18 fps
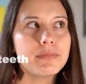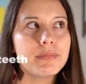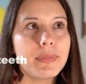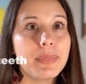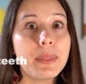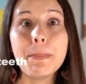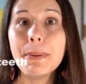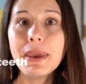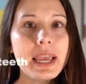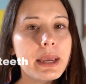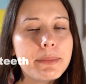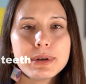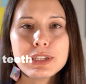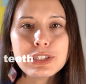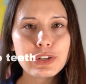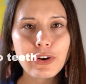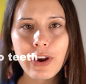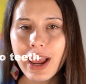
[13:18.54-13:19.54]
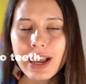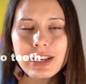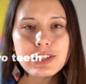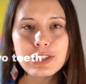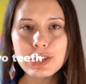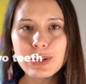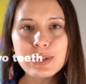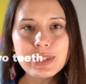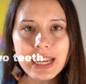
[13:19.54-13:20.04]
The pink Munster has
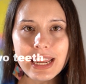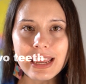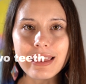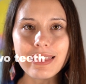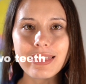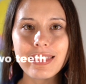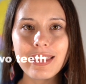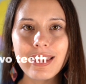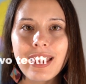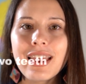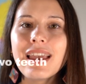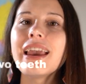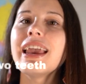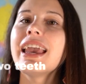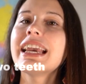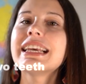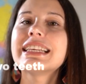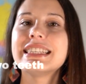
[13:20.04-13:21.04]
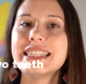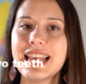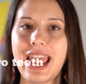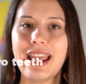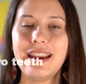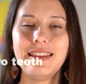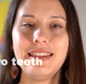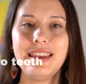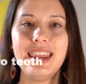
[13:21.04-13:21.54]
2 teeth.
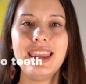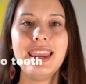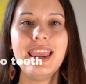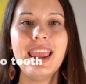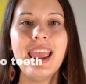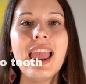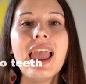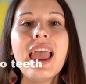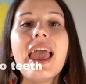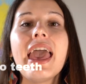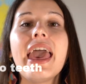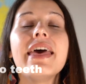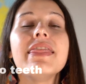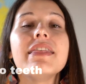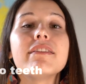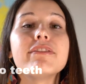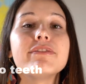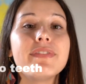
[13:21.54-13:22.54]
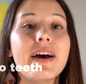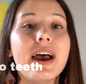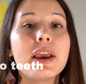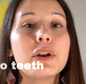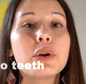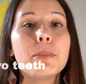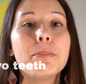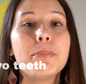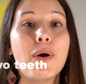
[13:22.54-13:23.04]
Exactly. And the
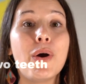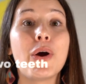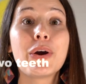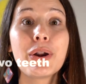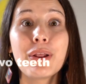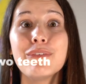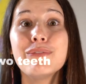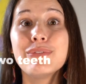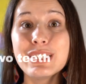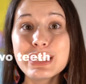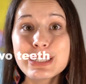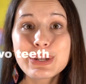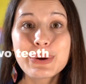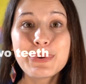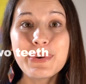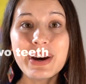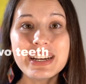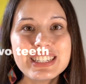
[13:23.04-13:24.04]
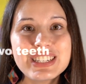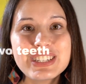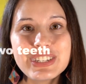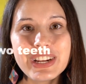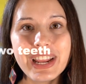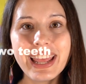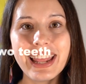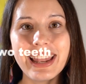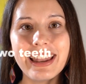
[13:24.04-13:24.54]
final part of this
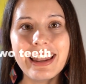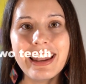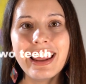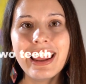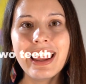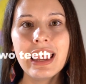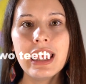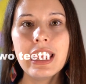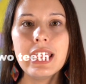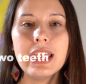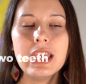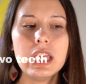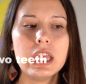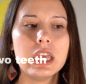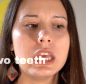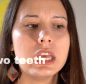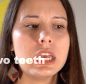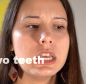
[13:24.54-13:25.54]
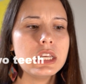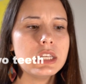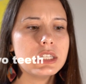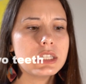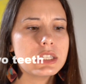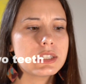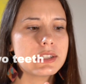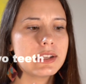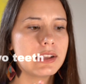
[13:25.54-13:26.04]
question
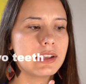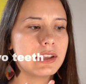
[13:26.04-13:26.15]
is